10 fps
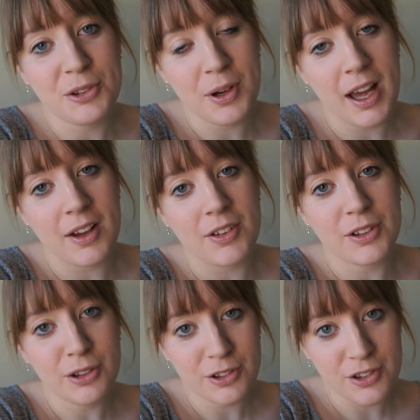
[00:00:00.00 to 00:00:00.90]
do have a
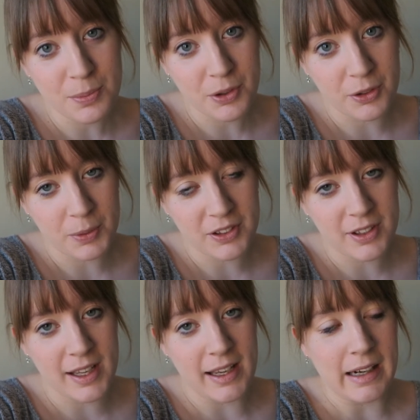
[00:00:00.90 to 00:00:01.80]
doctor's appointment
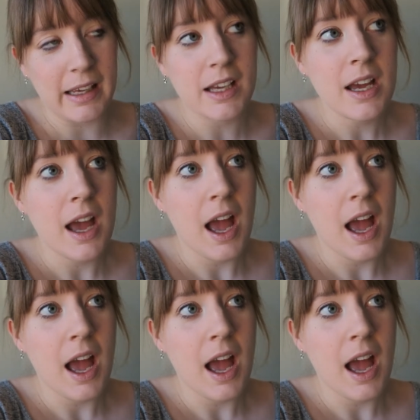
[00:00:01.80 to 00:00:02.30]
today and I